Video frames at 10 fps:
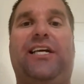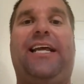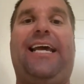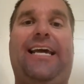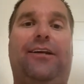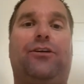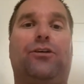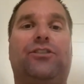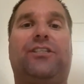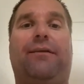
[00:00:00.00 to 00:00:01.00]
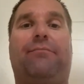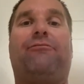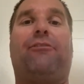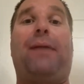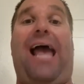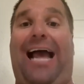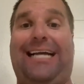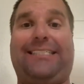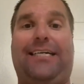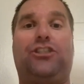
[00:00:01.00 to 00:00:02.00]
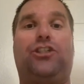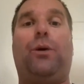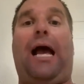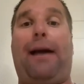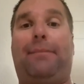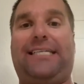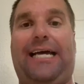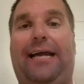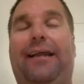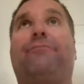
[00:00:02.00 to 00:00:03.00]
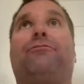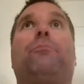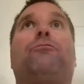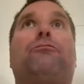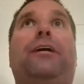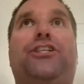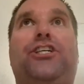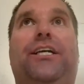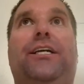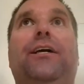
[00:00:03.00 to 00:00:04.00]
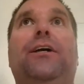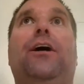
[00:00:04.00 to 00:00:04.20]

it hinders them from access to habitat and from reaching